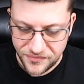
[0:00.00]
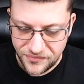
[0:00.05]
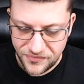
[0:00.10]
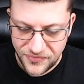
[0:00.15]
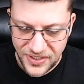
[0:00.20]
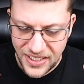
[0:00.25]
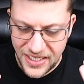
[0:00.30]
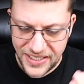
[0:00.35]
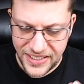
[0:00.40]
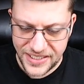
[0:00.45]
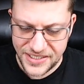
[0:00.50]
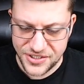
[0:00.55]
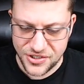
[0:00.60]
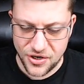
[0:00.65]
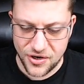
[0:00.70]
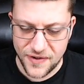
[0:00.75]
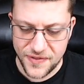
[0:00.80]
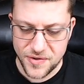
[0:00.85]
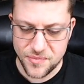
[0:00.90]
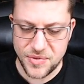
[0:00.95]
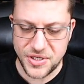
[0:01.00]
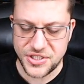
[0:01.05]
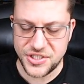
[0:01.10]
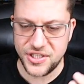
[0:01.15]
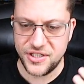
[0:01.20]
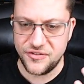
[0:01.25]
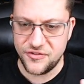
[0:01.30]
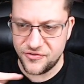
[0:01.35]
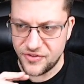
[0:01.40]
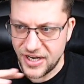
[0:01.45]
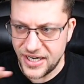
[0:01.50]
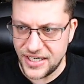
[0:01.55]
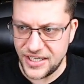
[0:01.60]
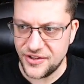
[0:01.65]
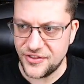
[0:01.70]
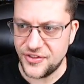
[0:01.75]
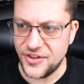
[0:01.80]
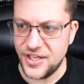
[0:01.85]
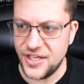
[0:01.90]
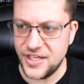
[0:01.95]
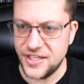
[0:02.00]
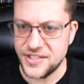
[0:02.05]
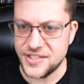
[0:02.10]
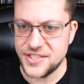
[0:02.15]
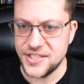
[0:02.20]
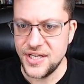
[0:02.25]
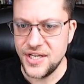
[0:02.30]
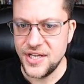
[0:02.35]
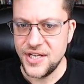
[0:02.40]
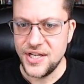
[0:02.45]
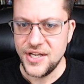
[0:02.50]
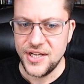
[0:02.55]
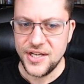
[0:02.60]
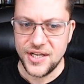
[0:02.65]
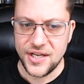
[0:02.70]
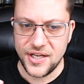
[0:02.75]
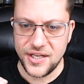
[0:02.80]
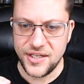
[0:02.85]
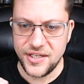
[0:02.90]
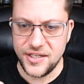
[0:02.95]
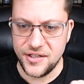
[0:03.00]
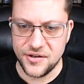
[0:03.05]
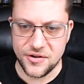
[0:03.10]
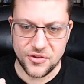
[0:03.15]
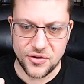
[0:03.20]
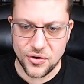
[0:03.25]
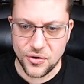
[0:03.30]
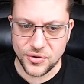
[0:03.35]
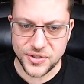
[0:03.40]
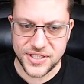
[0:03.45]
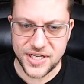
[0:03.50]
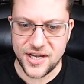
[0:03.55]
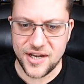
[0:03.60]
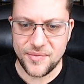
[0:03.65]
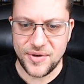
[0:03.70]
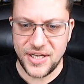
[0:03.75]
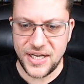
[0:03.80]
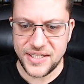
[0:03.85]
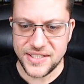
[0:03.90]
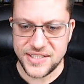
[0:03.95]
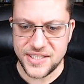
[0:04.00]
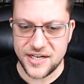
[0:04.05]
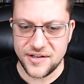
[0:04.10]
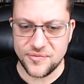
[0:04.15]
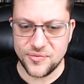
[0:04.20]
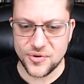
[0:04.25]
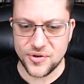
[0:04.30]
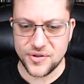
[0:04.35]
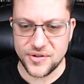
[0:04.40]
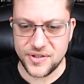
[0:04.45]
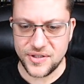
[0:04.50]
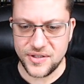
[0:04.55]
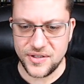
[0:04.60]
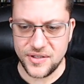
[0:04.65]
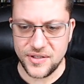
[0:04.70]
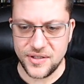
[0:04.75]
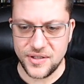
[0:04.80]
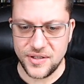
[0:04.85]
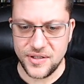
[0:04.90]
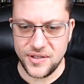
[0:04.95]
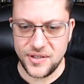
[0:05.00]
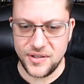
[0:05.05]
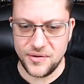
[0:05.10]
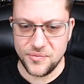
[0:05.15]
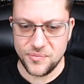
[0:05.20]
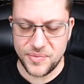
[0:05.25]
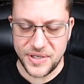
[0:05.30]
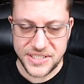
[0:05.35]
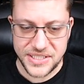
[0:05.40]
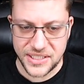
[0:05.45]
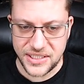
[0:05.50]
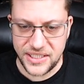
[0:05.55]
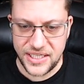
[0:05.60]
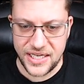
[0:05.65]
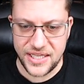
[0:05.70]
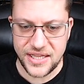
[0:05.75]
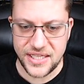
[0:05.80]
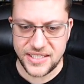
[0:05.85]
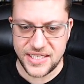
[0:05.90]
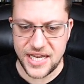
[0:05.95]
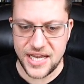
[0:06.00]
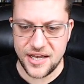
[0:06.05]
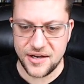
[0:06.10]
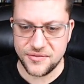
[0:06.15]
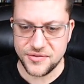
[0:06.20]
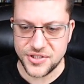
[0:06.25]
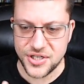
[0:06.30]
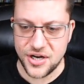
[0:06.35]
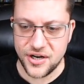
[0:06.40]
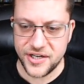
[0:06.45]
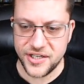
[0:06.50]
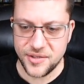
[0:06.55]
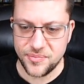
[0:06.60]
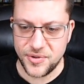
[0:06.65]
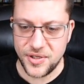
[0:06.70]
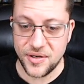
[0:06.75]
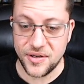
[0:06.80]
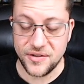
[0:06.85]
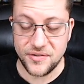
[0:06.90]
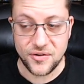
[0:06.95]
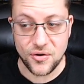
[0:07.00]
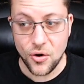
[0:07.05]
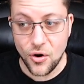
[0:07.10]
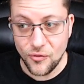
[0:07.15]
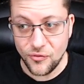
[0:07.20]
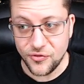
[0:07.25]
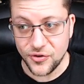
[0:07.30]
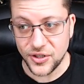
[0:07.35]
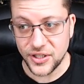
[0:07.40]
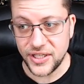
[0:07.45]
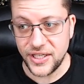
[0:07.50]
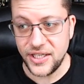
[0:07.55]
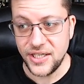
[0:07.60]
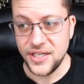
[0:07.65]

I guess, on the mission, fighting things, the whole time. Instead of we're basically in the town talking to people, hopefully